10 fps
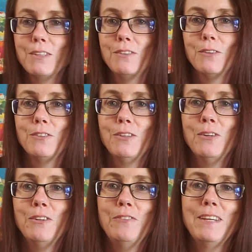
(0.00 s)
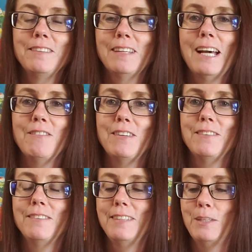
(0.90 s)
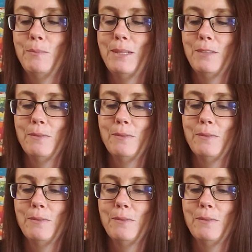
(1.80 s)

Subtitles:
Those are the only things I haven't seen him eat.